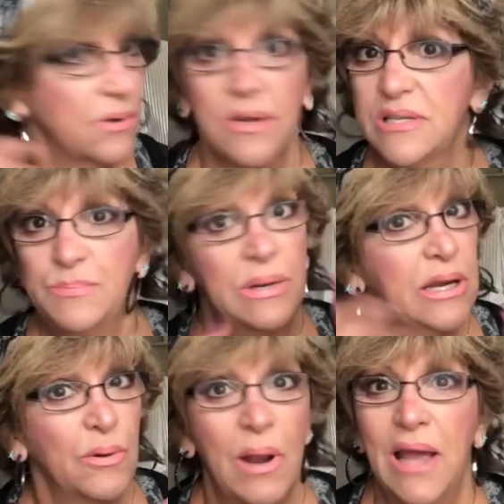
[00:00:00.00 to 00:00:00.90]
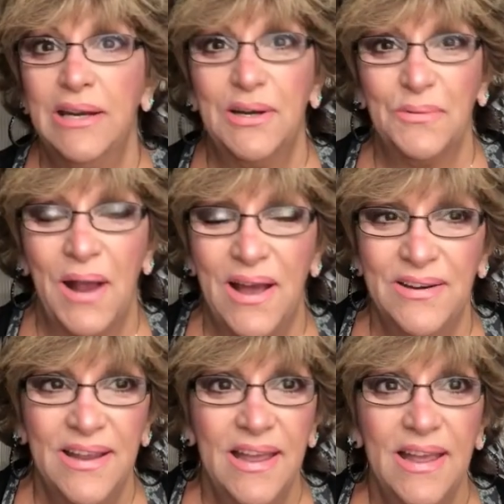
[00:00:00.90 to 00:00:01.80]
right? It's spinning around and
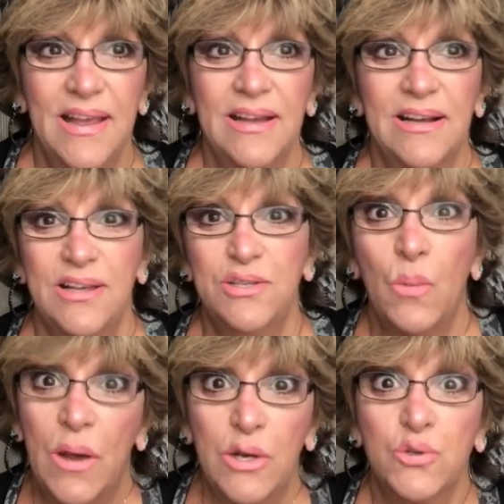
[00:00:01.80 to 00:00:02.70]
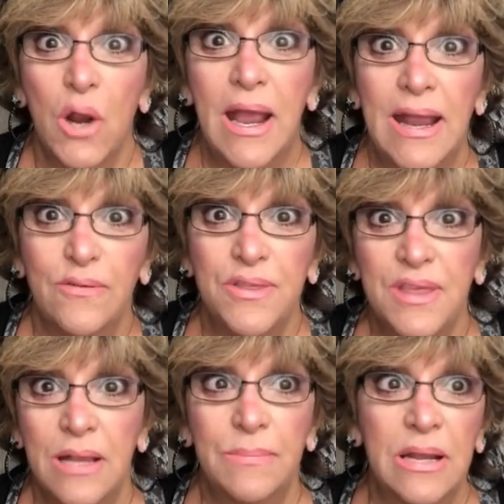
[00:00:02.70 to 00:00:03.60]
around because you want to try
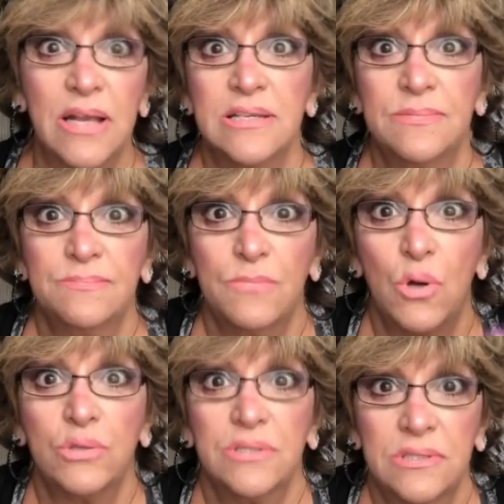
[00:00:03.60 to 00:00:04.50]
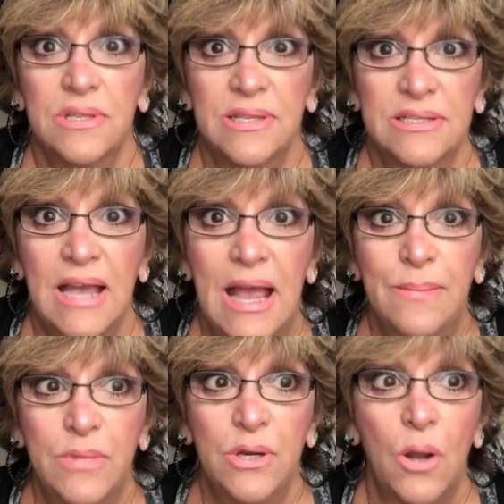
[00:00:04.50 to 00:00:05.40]
everything, because most of the
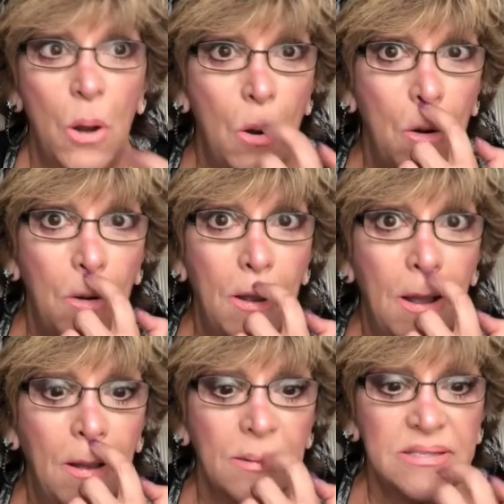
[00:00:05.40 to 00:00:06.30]
time, you know,